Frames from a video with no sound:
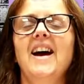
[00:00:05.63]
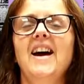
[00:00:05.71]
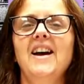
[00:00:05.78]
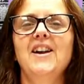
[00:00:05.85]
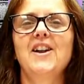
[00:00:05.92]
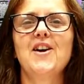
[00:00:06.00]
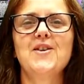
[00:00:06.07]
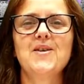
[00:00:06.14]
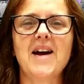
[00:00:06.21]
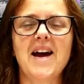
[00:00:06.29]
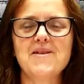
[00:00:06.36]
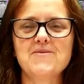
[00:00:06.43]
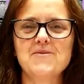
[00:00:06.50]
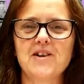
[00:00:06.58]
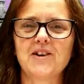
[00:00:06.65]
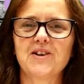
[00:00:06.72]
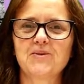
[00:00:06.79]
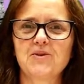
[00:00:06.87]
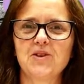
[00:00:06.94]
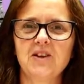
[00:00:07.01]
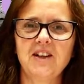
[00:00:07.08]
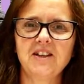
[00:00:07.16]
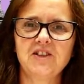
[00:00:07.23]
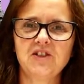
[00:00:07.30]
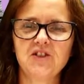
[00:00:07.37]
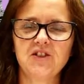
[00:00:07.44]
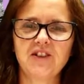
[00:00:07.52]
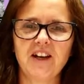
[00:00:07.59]
Hello and welcome to Hixxy
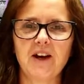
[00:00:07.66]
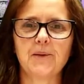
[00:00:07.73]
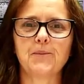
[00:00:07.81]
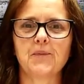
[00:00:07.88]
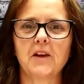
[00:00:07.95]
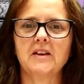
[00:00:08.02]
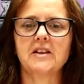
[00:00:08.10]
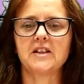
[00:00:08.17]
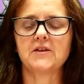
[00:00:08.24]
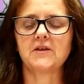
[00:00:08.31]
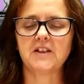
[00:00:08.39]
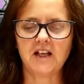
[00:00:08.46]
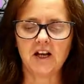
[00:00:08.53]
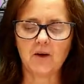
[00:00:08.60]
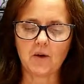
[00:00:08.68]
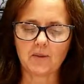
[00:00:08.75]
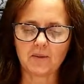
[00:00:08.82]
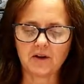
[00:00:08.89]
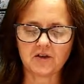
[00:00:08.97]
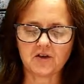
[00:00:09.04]
Studio. In this video, I'm going to